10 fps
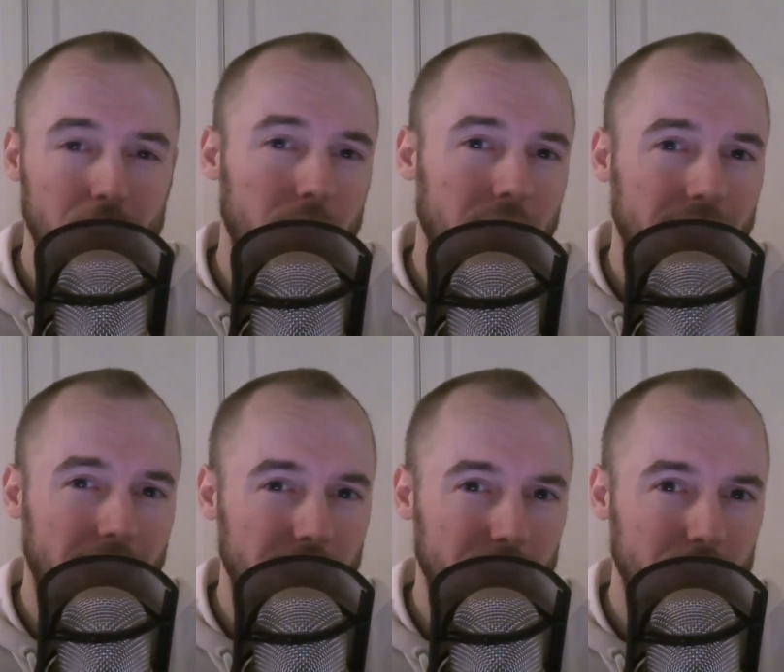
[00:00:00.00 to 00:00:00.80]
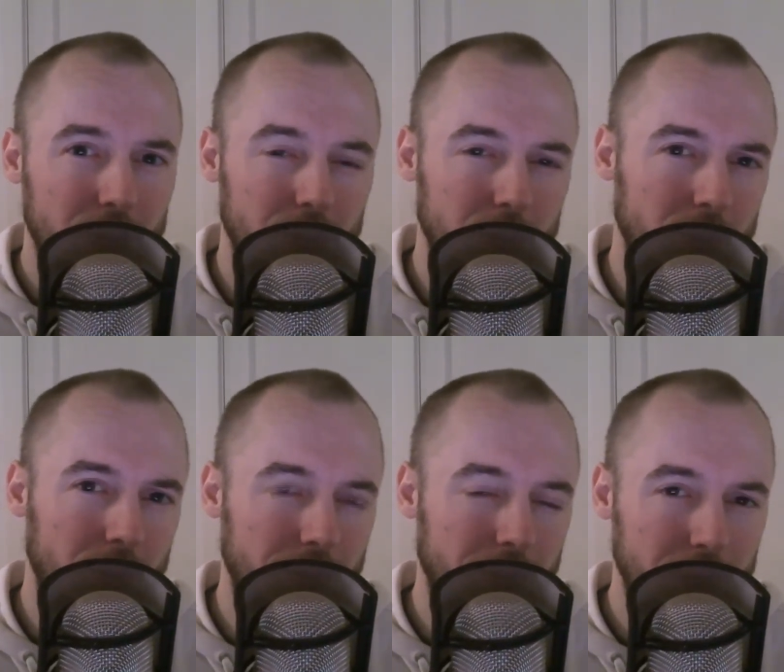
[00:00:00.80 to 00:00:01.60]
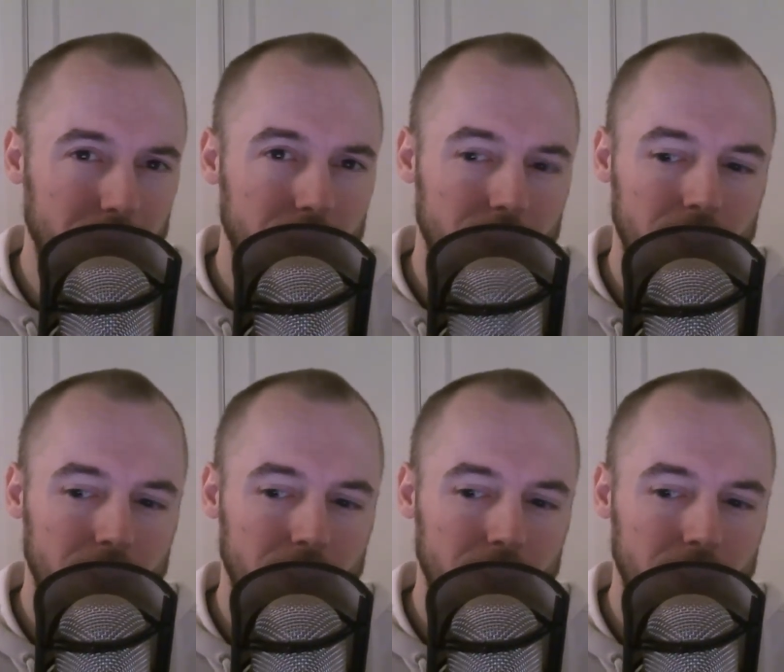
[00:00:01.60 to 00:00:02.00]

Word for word: only cater to a very